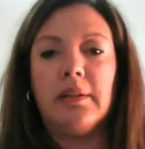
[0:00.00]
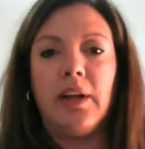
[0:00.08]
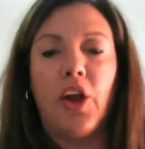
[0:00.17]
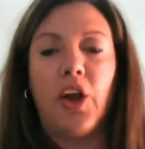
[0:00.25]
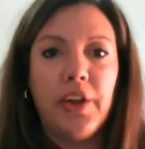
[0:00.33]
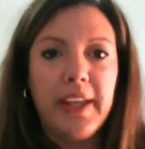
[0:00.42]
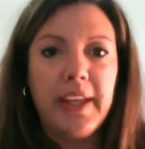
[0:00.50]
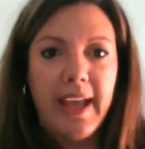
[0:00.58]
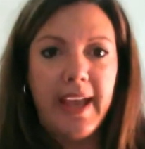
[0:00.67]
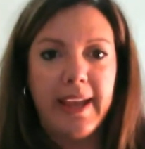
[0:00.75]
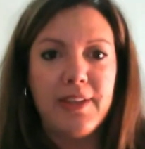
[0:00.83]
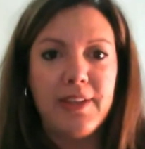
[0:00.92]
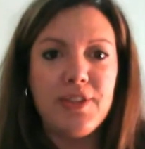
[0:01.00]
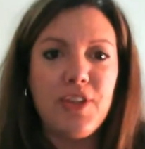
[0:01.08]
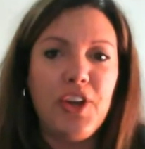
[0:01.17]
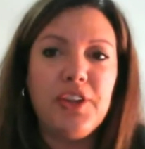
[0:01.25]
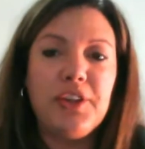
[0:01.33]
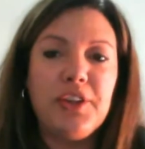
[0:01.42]
Okay,
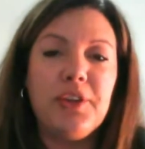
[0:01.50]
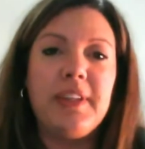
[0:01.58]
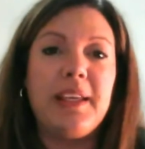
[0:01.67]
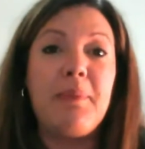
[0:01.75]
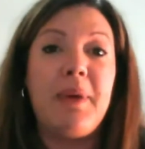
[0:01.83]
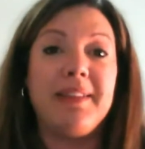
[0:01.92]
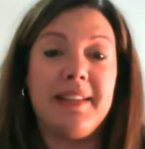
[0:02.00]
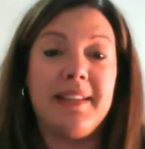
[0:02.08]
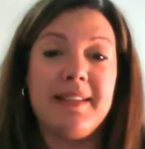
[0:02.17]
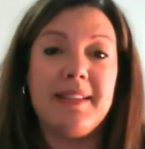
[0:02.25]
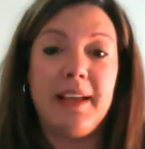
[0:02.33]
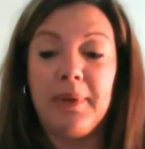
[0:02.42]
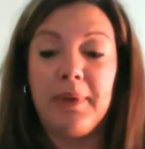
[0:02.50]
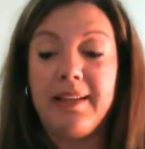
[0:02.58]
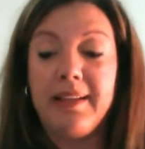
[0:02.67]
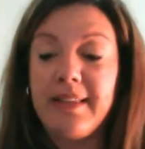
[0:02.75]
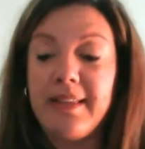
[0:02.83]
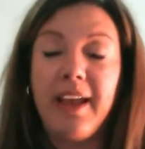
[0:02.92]
so the good thing about this company
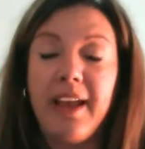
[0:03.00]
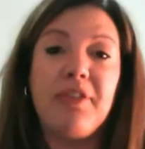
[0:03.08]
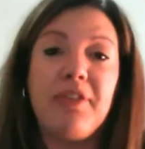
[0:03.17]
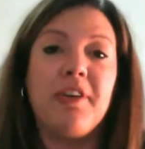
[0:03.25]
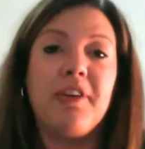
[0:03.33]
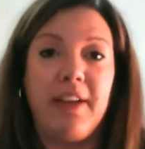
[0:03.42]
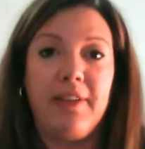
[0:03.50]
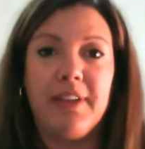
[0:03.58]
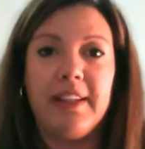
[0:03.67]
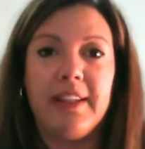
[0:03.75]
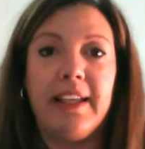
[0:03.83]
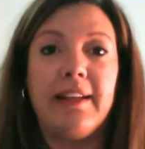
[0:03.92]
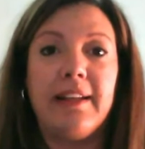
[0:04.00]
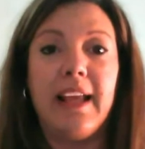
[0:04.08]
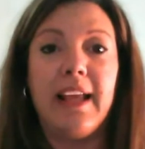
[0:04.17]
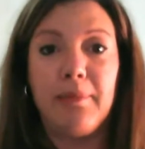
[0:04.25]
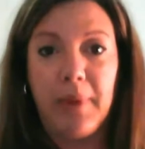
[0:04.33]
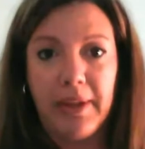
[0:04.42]
is they have thought of everything,
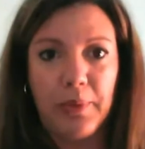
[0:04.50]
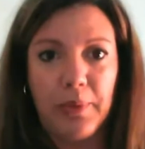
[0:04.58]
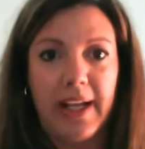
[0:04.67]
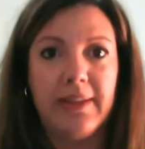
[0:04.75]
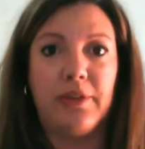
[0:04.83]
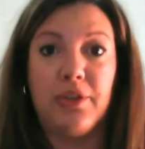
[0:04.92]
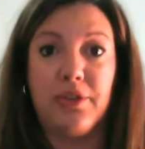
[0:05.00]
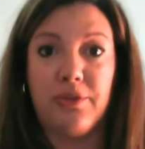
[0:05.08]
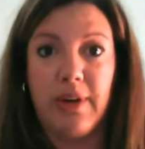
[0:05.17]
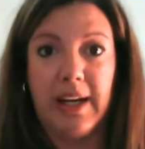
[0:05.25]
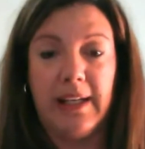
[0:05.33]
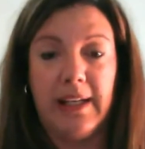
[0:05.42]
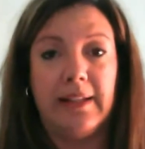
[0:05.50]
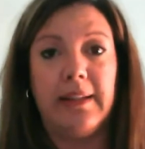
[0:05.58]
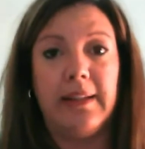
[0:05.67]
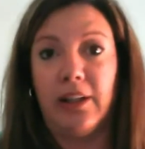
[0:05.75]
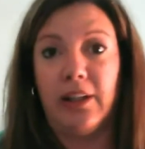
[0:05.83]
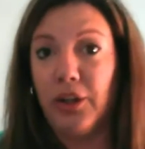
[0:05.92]
and by the way, they're Australian,
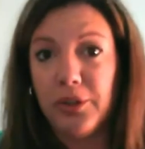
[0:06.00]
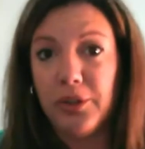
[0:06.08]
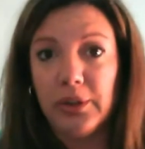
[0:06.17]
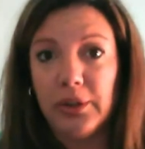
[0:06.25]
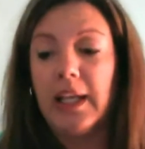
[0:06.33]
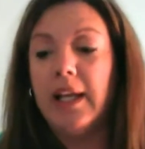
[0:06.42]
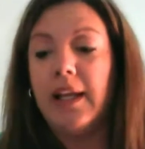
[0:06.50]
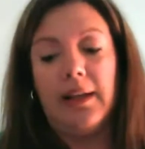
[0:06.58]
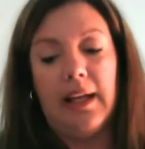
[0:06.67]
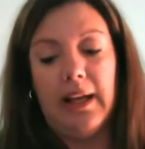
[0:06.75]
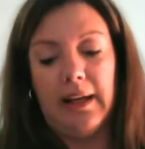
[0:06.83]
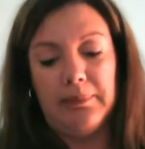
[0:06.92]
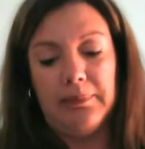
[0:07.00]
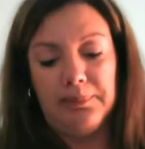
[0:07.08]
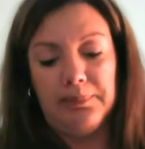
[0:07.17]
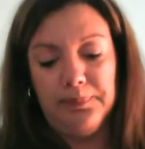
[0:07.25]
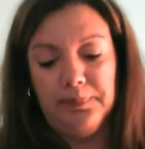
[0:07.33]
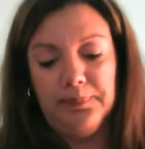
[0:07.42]
they're local,
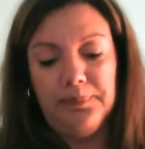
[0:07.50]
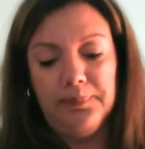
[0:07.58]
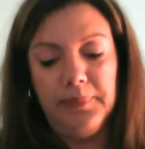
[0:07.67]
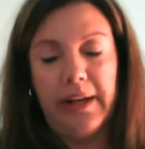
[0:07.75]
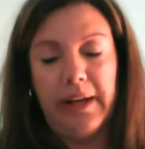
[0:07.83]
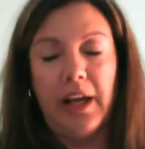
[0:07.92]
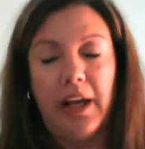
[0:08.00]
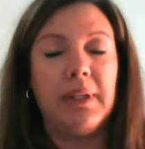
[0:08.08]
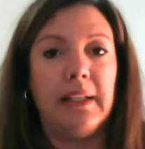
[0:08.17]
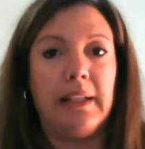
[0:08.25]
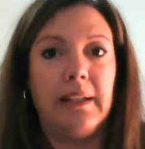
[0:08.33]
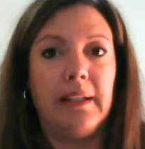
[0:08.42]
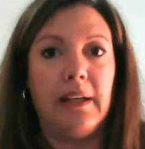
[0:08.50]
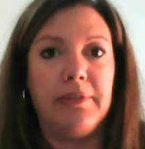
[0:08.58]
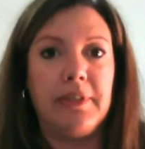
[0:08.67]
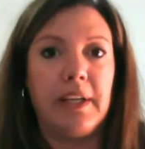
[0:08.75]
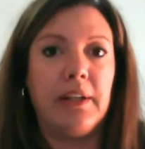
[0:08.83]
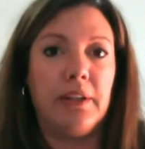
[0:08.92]
and I've
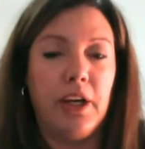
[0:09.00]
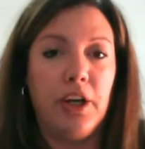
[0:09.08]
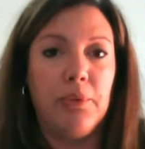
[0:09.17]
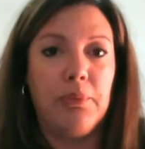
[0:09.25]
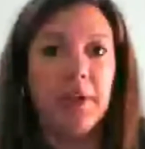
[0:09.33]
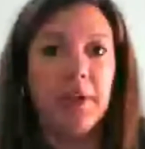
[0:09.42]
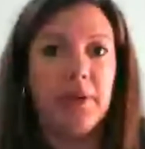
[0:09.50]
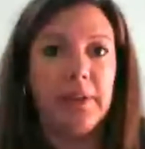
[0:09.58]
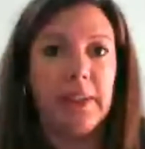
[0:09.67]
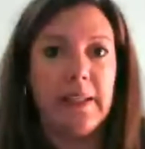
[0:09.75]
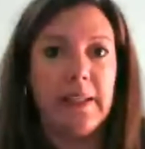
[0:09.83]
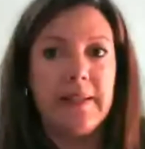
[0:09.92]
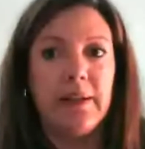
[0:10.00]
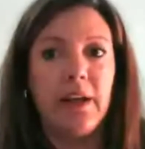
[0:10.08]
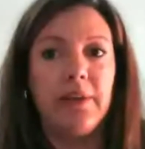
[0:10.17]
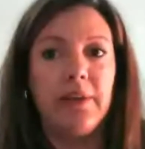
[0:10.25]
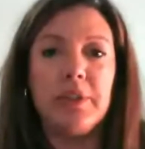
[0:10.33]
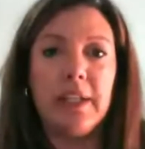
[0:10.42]
done a lot of homework on this, and
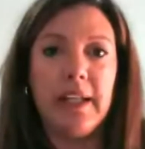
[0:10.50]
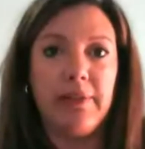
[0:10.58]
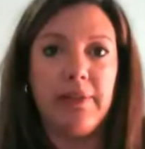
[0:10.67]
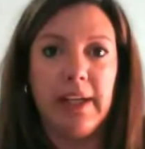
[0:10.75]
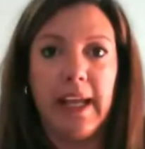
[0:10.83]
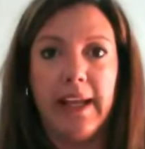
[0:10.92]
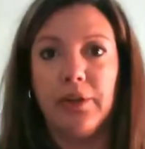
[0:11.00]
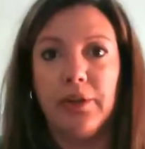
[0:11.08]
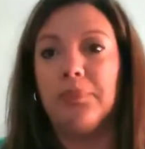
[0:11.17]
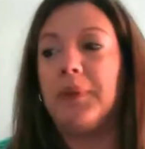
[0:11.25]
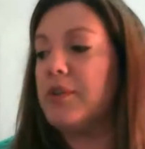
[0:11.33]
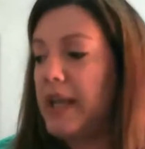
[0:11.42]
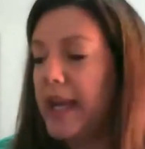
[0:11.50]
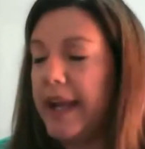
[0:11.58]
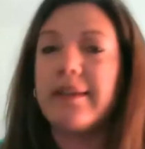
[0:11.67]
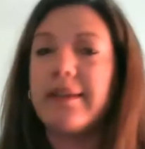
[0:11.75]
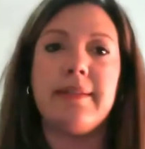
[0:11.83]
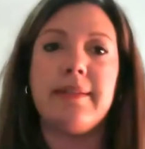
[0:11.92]
I've looked at every angle, because I
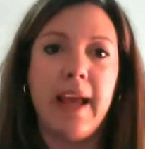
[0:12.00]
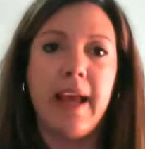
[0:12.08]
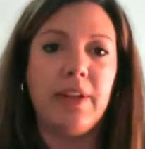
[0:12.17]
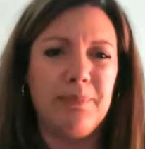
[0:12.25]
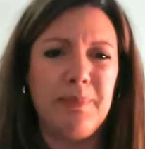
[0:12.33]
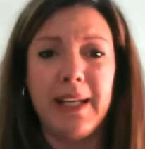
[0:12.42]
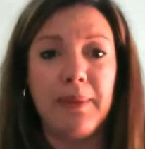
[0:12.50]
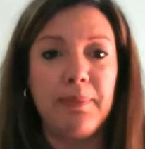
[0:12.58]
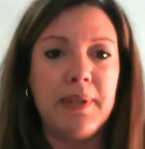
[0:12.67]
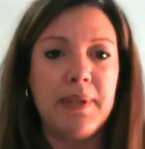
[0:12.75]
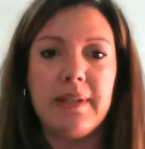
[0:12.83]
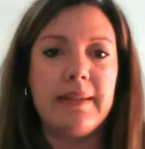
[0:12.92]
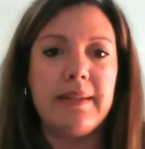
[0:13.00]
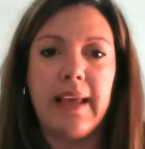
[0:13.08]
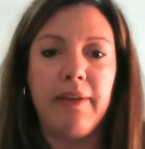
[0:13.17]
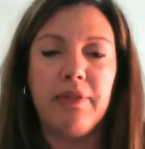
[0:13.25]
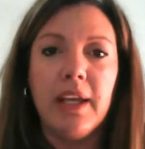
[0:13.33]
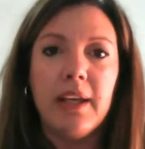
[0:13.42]
understand that many businesses
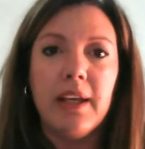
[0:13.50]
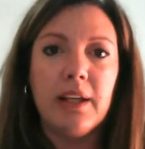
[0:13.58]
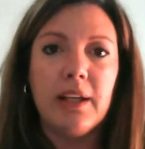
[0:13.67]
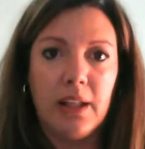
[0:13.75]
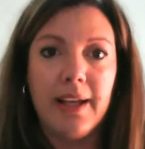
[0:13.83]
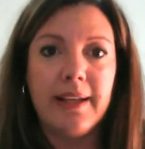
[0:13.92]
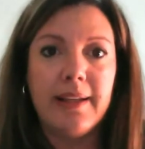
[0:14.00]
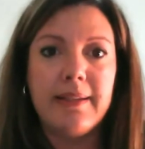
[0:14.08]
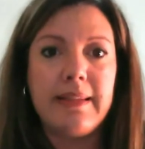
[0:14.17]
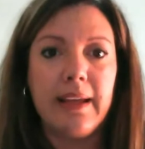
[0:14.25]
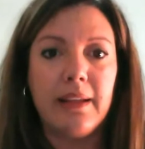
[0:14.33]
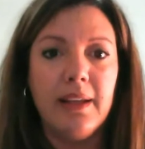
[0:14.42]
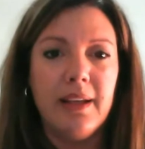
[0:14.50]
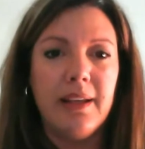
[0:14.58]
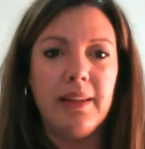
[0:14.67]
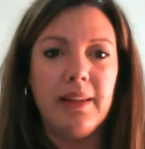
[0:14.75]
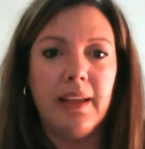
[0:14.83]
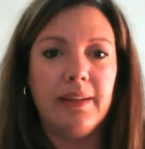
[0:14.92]
have clients that
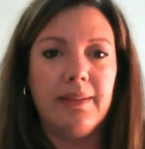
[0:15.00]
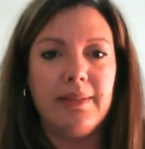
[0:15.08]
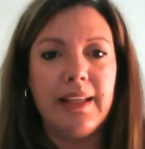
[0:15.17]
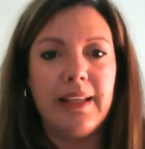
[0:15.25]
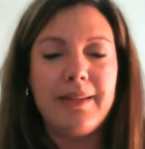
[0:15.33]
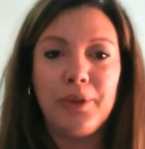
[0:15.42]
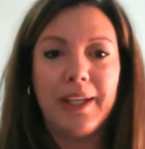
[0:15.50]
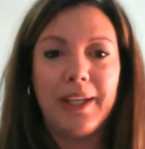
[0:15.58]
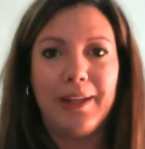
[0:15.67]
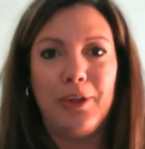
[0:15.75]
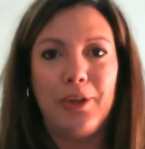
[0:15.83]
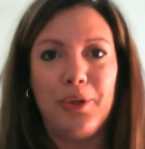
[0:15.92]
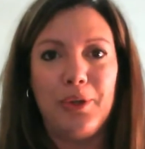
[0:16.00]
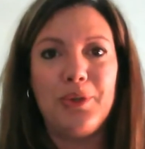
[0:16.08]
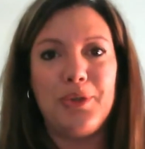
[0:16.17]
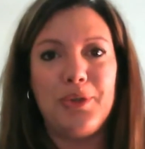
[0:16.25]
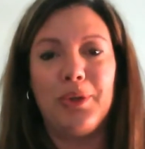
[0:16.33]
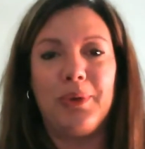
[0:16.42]
they're still getting used
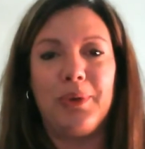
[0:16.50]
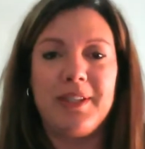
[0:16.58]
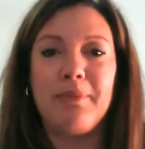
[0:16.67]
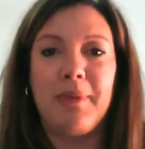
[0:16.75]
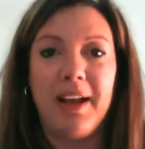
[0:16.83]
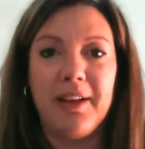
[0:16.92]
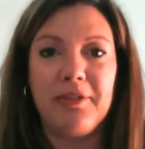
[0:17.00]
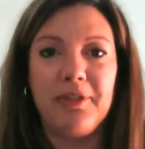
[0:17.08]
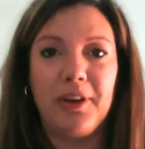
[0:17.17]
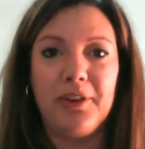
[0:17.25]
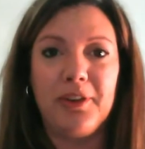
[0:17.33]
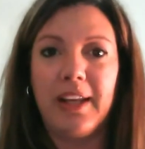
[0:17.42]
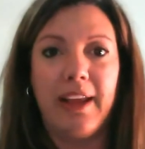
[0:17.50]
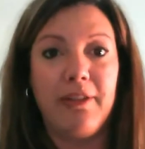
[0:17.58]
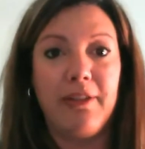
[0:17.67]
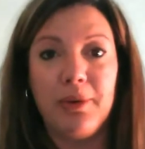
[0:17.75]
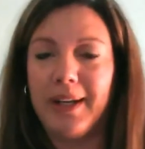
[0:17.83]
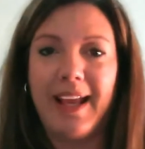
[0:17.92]
to a smartphone. Not
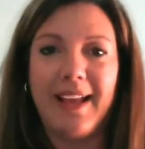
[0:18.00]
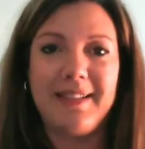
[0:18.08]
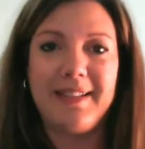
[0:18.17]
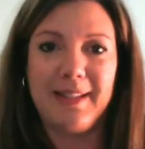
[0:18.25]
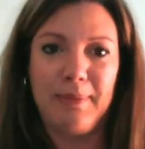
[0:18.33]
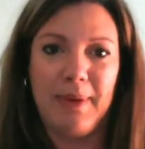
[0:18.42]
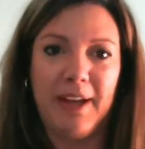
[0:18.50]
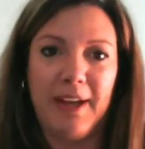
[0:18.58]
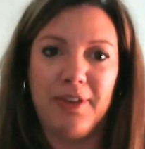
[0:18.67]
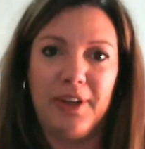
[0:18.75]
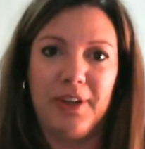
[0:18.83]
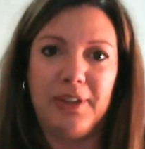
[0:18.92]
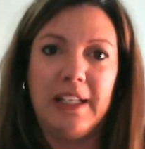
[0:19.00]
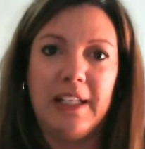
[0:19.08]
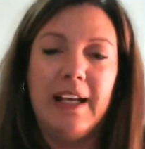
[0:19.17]
everyone has a smartphone.